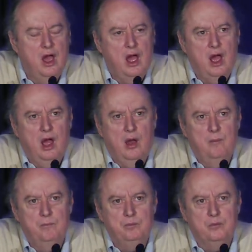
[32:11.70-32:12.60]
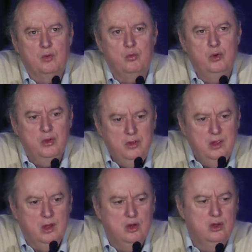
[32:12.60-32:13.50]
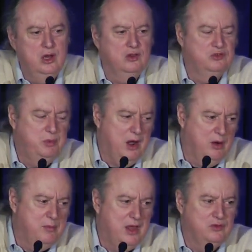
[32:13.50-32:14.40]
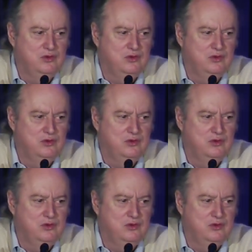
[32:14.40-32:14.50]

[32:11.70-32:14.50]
um, really a good experiment